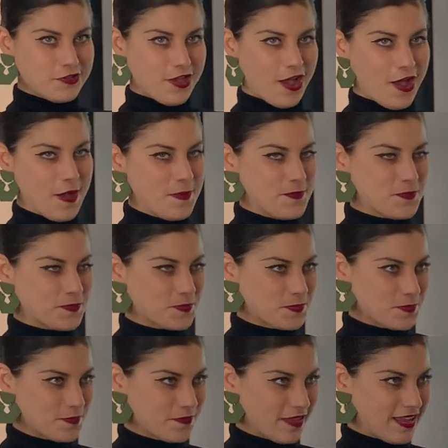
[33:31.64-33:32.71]
um,
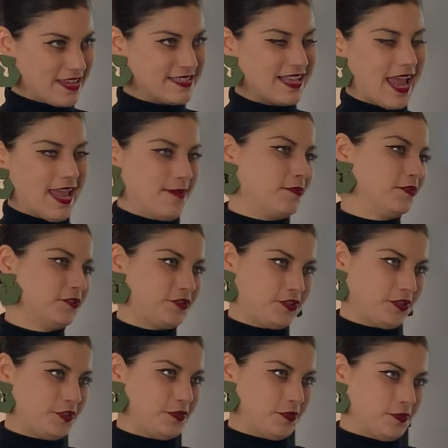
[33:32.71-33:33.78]
is able
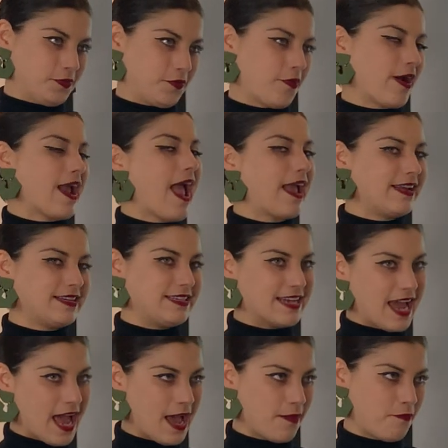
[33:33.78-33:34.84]
to create
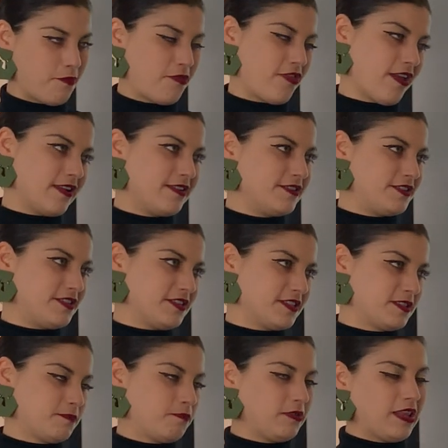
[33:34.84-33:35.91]
depth and
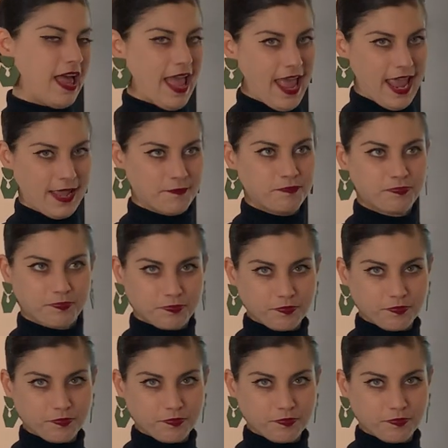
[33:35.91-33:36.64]
display